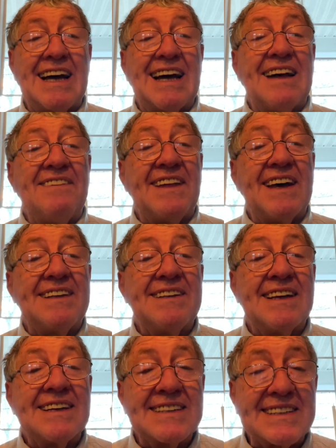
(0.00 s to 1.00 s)
and
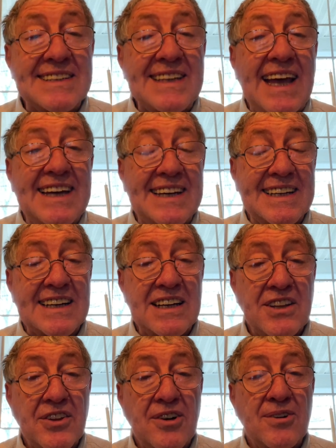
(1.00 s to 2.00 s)
then saying
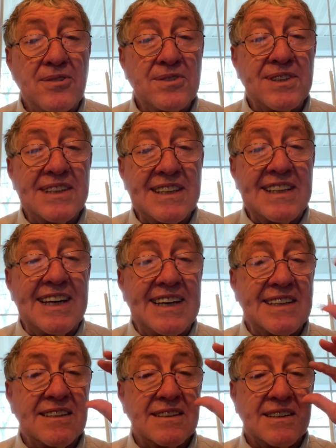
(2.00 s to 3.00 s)
those
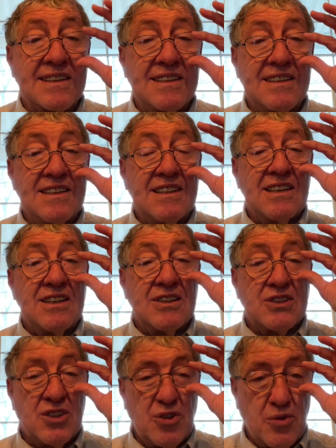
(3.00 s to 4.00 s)
things
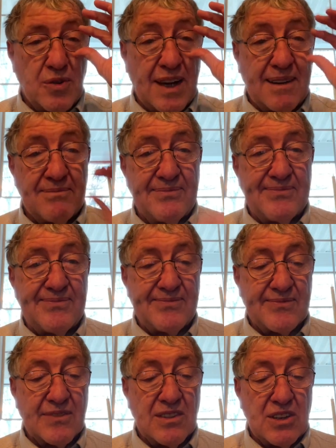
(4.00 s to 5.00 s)
to them.
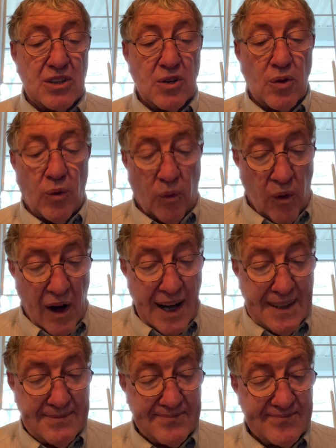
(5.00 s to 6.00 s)

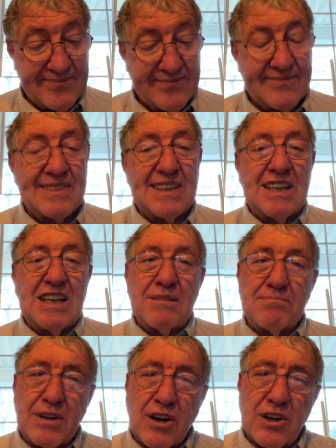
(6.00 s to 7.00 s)
Why?
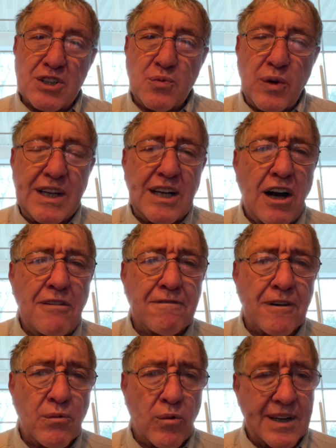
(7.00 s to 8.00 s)
Because we
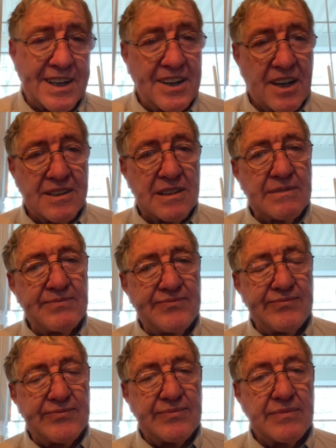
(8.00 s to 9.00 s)
comfort one another
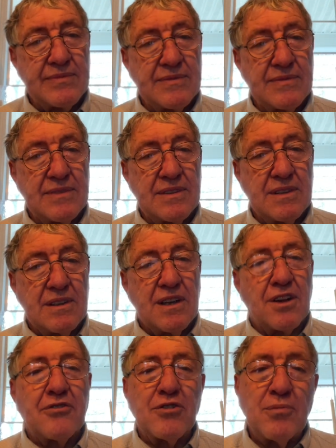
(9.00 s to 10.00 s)

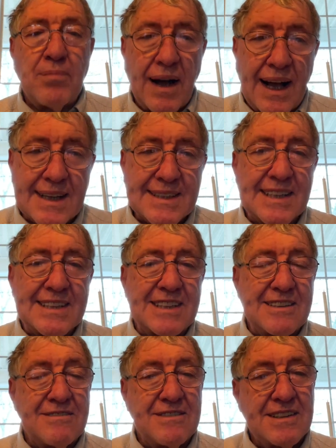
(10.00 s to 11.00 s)
through
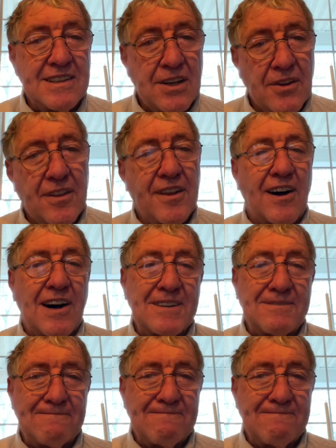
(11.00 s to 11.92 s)
positive thought.